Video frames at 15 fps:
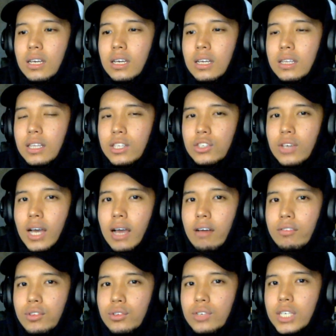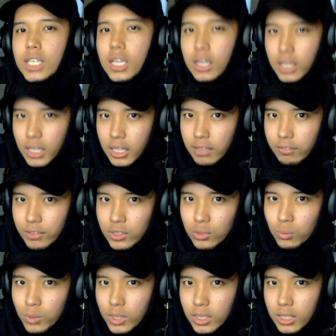then you have to rethink if
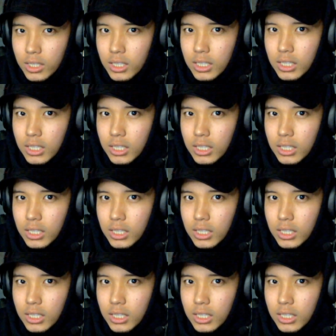it's worth it.